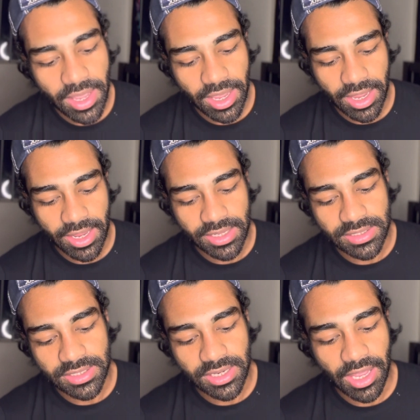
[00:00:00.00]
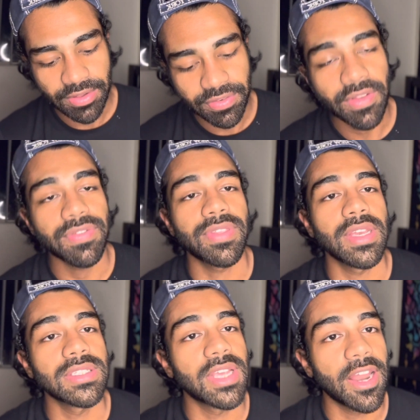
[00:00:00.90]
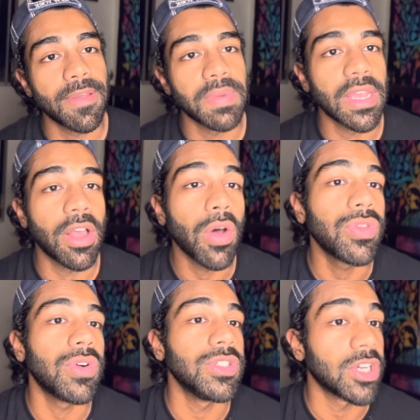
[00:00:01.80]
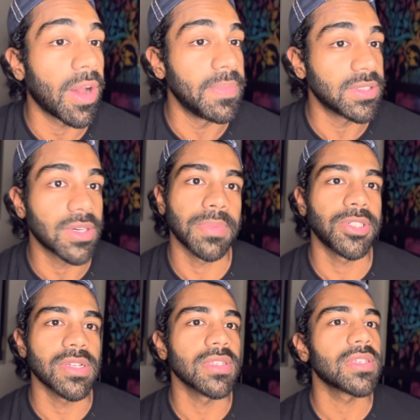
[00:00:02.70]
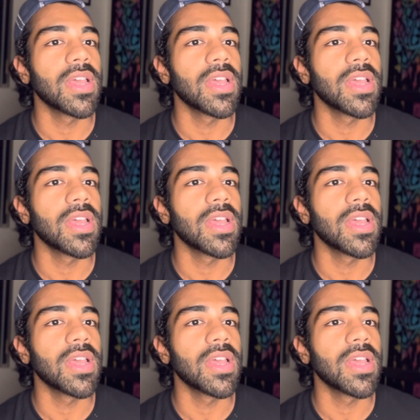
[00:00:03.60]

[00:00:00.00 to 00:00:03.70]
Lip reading: And fifth is gonna be go through job descriptions.